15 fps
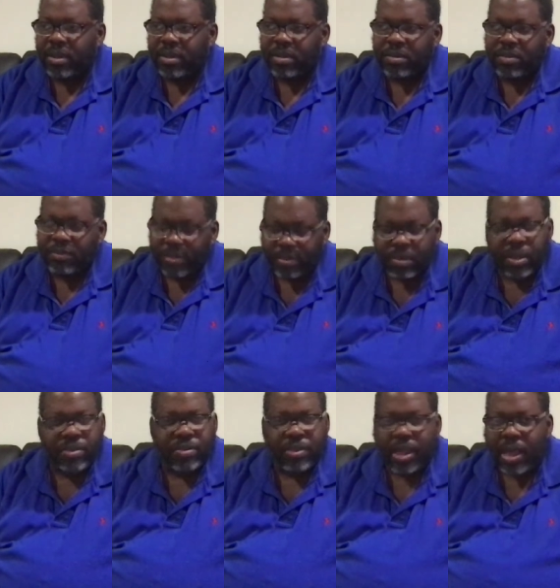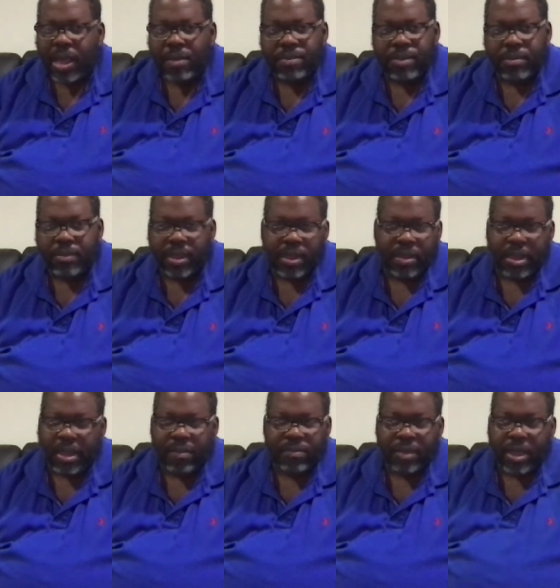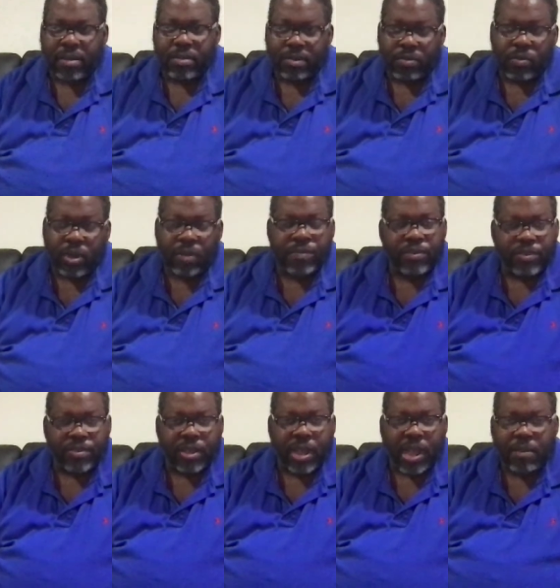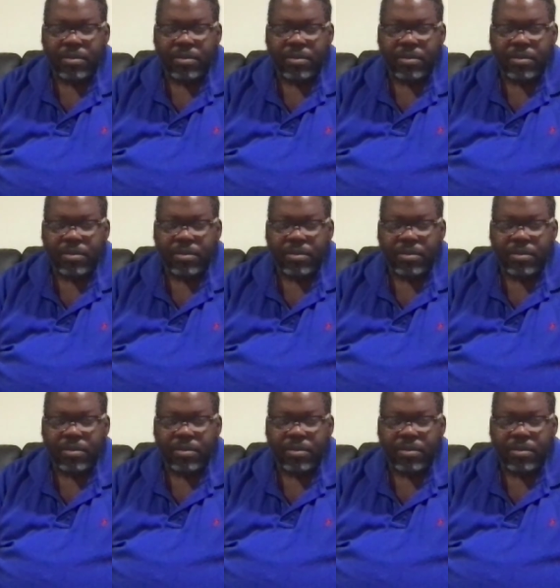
you see my slabs. I mean, I've got quite a few slabs.